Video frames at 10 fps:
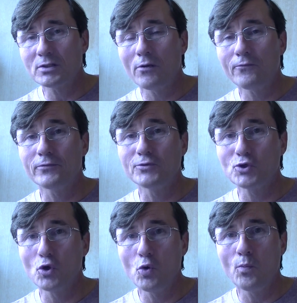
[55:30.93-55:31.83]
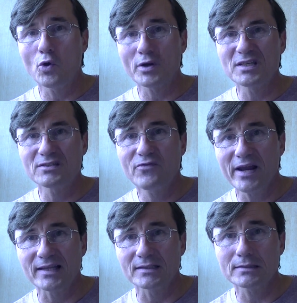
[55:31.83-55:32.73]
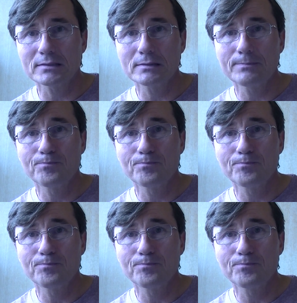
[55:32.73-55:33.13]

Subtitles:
of Job or his friends.